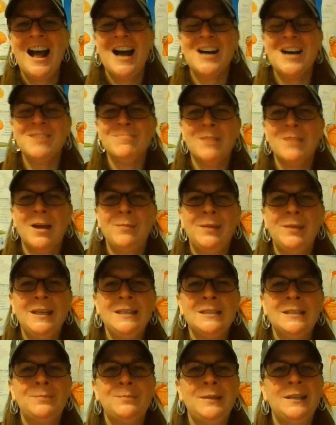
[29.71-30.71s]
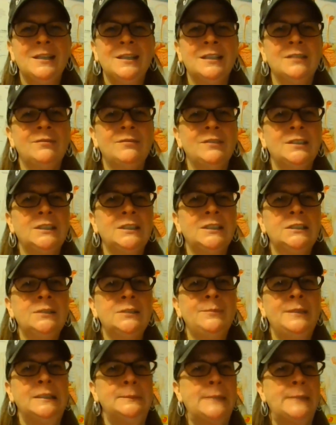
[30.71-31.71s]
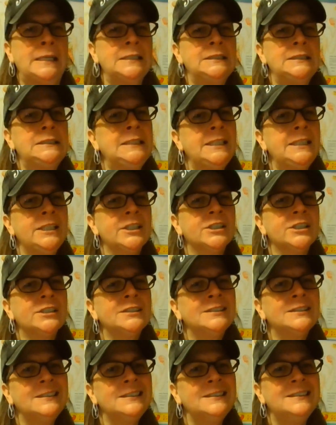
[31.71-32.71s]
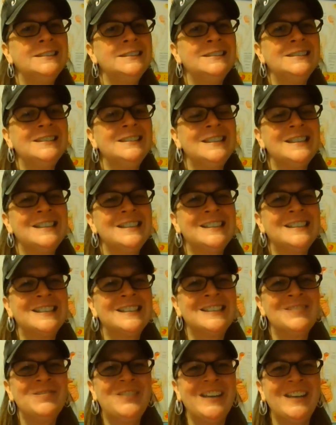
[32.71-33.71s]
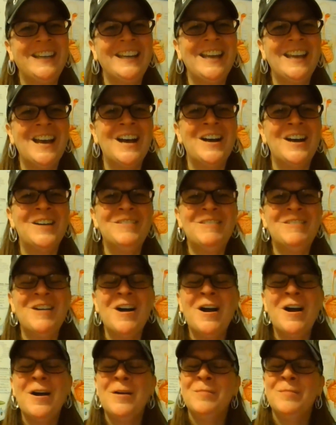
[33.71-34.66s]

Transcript: I may speak a little bit about tears in this video,